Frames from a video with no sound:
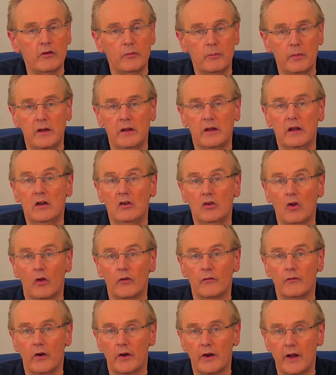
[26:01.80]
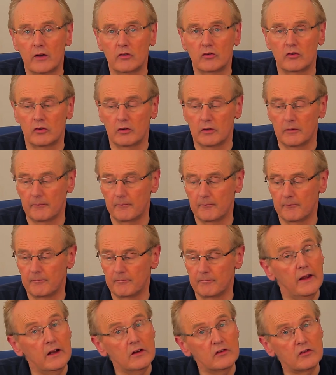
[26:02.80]
speaking non-financial.
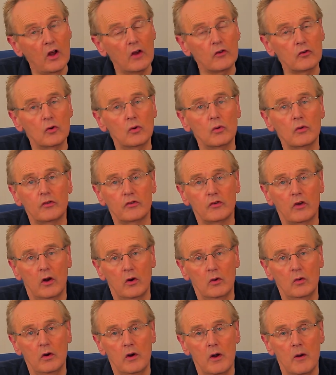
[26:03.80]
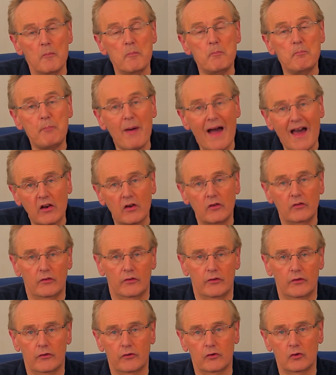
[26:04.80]
It does also
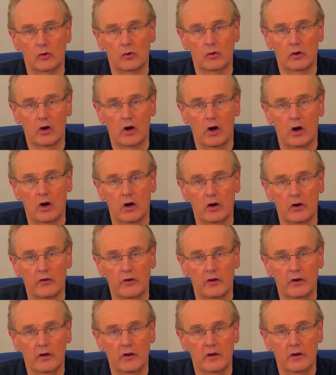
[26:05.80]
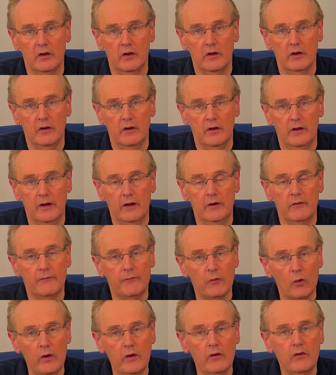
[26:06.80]
balance the scorecard. It
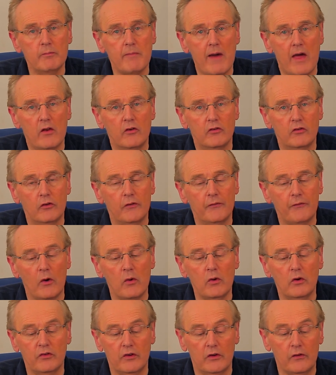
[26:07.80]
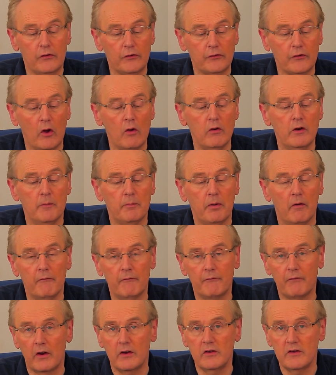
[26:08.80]
avoids managers focusing solely upon
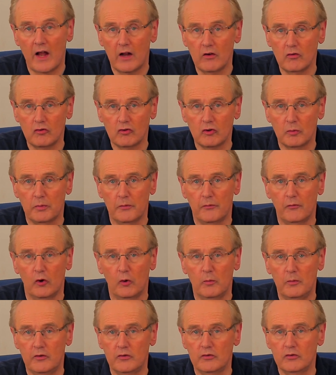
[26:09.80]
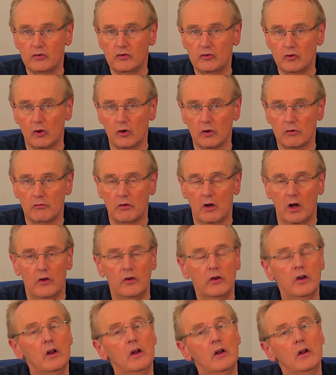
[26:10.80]
financial performance in the short
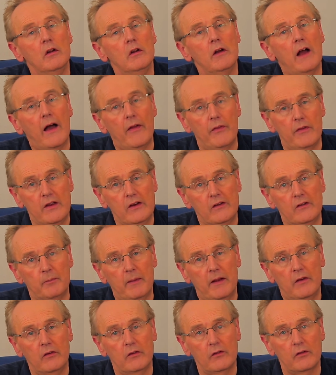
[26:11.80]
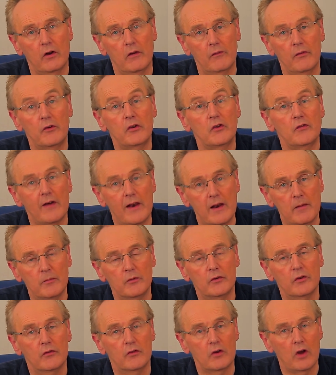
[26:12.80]
run at the expense of the
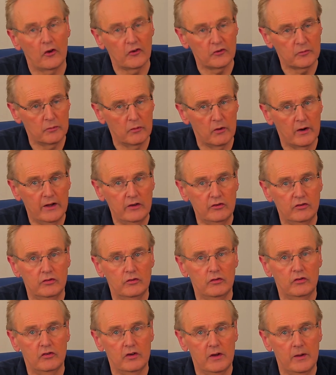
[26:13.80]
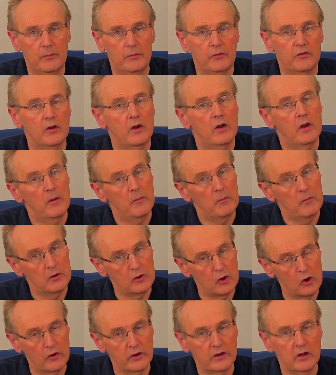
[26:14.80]
development of customer relationships,
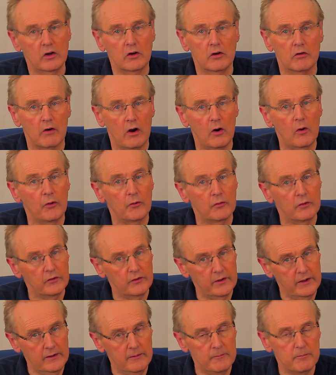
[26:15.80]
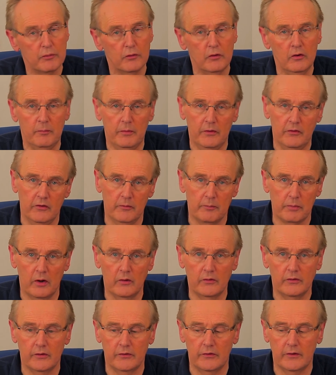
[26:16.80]
learning and growth, or indeed improved business
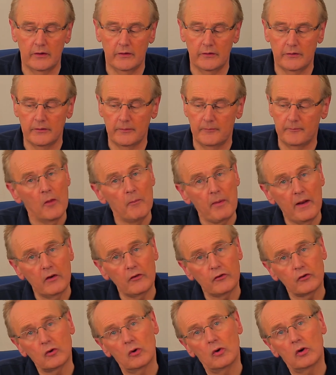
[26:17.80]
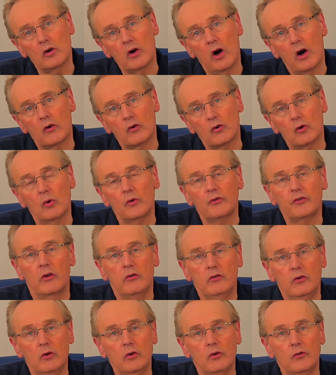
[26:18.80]
processes. The balanced scorecard is also
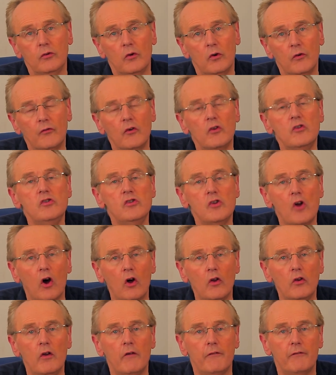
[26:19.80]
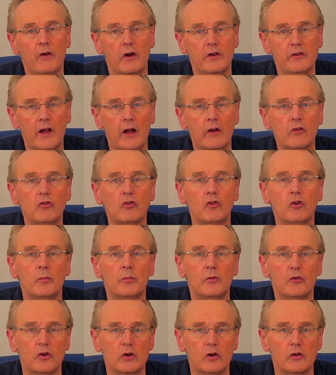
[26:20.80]
useful for non-financial
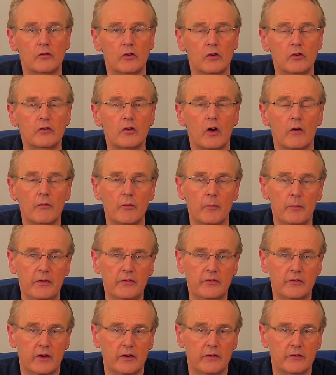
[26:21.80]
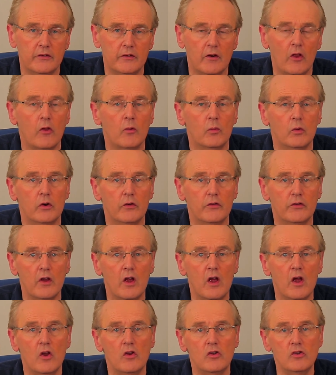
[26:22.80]
observers of the business, in other words,
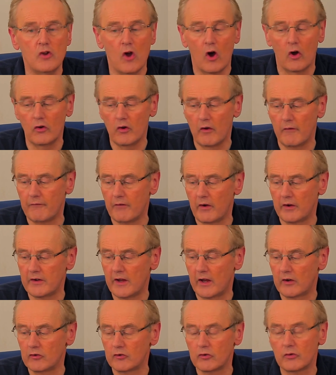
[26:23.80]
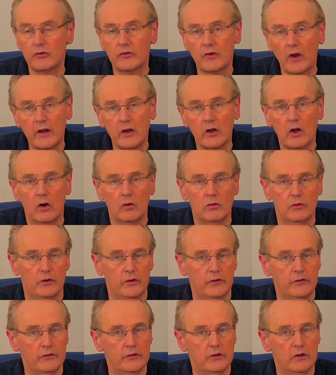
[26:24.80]
non-financial
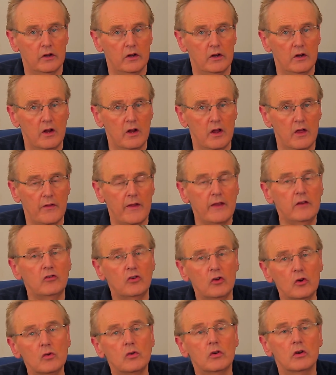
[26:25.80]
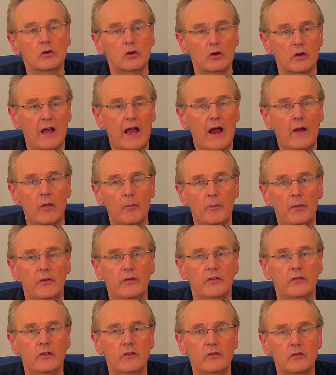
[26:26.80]
stakeholders. They too can look at how the
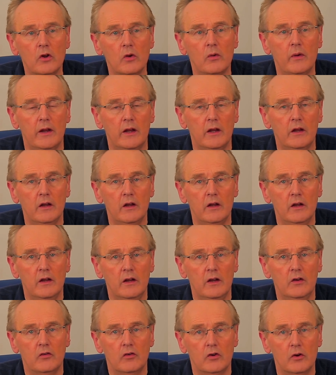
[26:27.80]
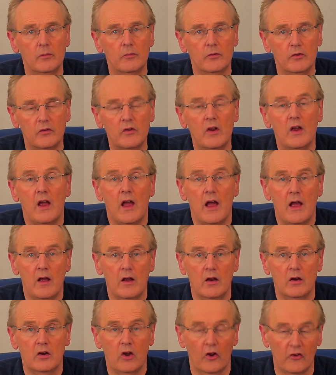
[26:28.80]
business is doing in terms of
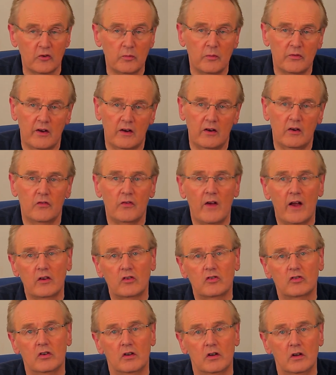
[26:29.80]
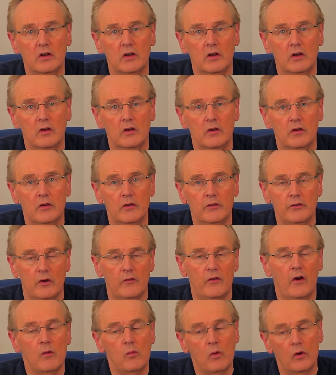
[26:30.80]
customer satisfaction. So
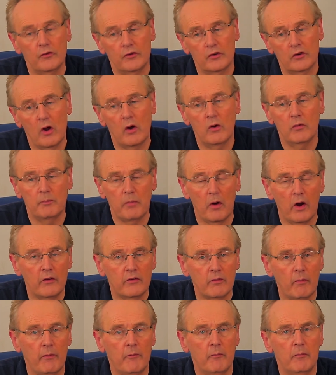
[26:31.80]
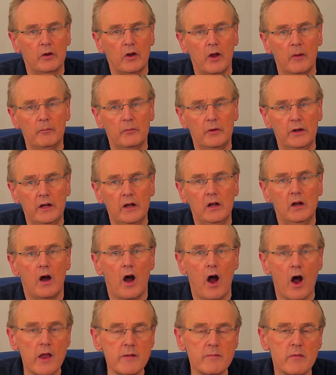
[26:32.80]
if I want to go and buy something from a company,
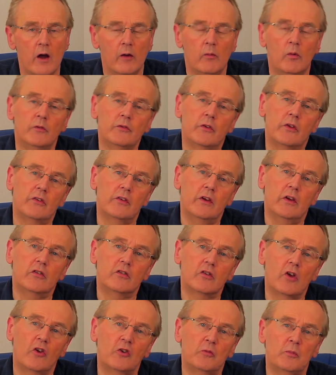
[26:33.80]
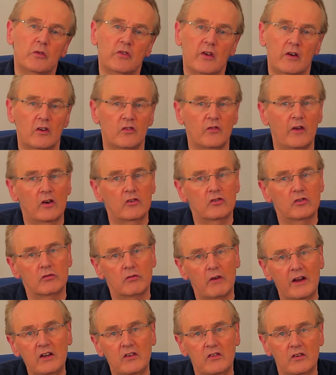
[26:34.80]
I might want to see its customer satisfaction
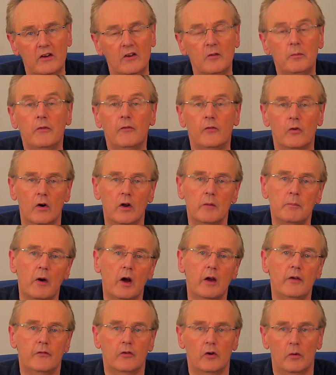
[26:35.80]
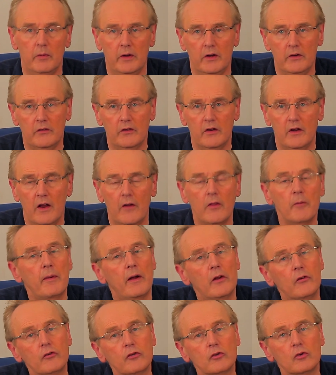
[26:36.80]
ratings before I buy from it. And the
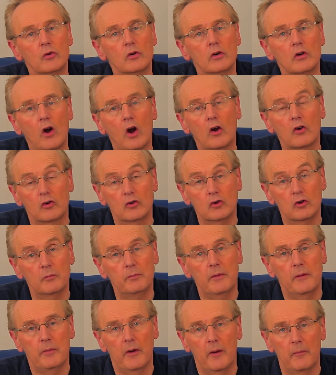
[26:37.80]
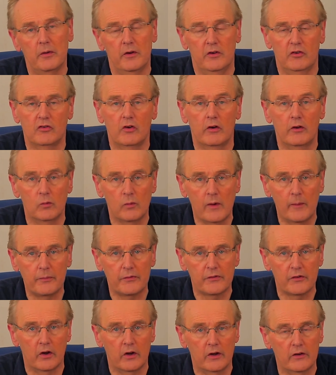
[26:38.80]
balanced scorecard could be published on its
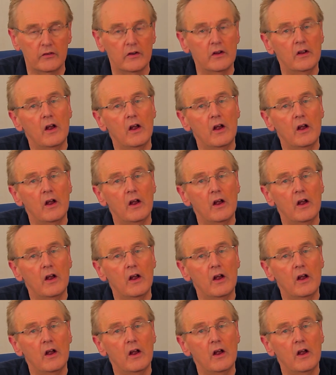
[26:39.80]
website